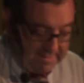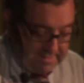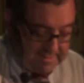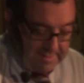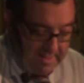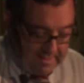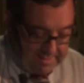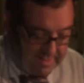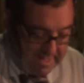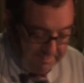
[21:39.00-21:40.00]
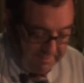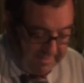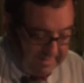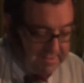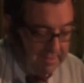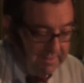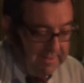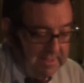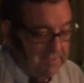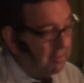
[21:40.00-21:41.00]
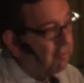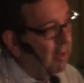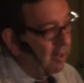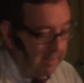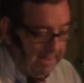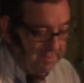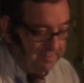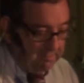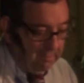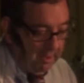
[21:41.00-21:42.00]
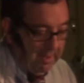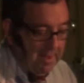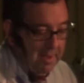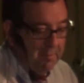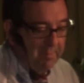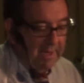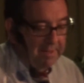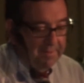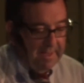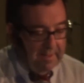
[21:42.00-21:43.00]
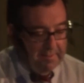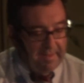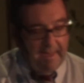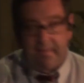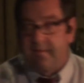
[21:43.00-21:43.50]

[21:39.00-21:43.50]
stay on top of it. So it does require extra work, but I think that the